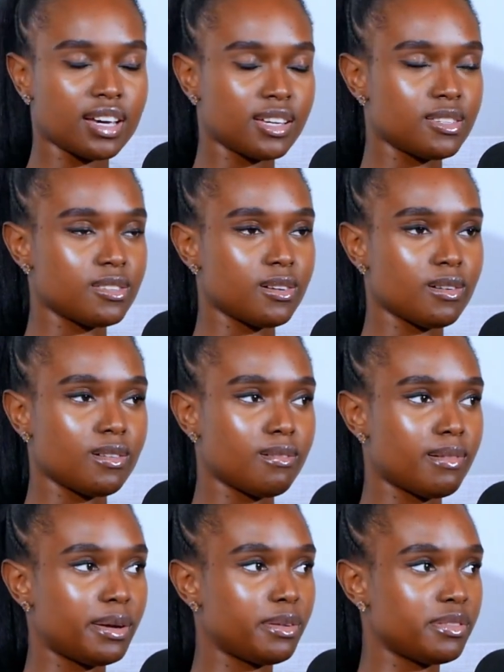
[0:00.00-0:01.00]
So
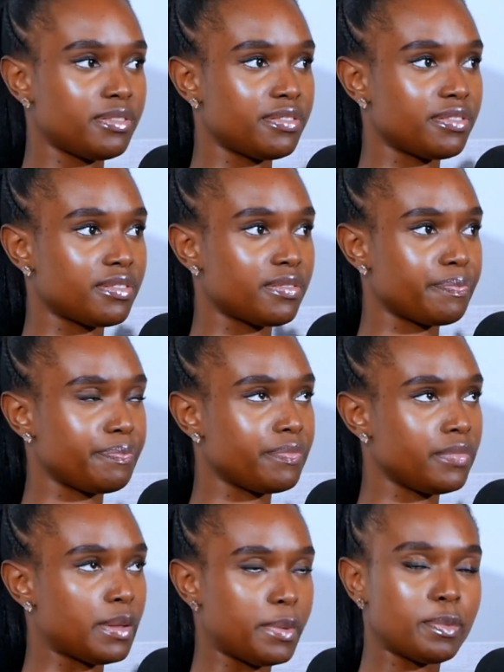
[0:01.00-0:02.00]
one of
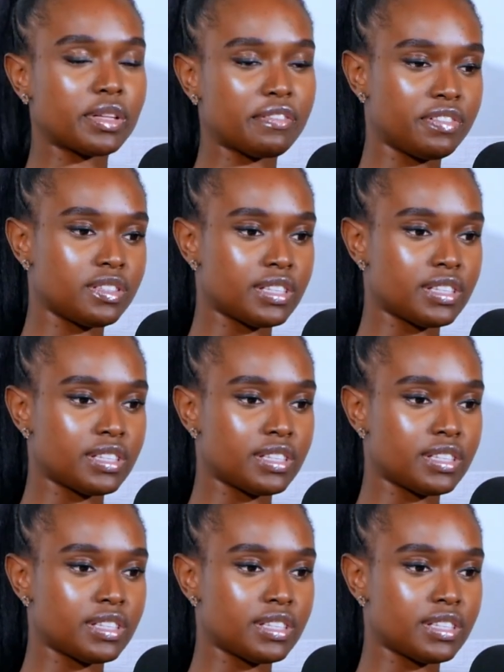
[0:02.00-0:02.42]
the people that fits